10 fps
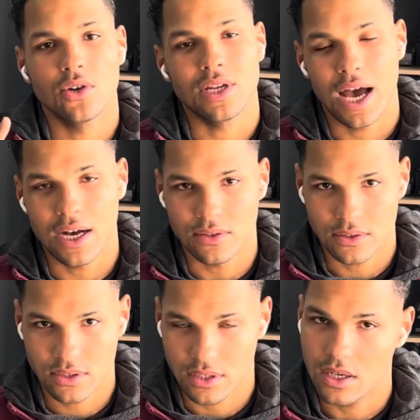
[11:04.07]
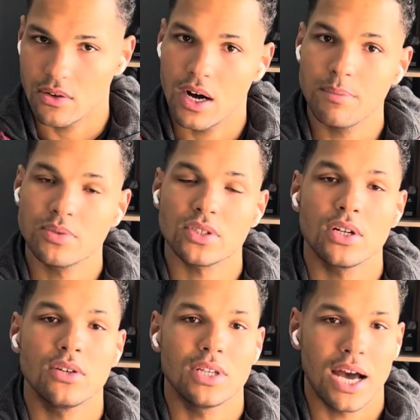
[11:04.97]
down, slow, up,
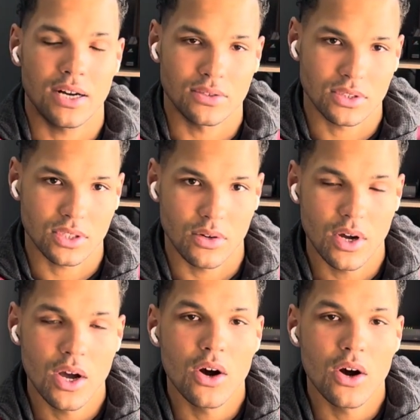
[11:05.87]
slow, down, slow.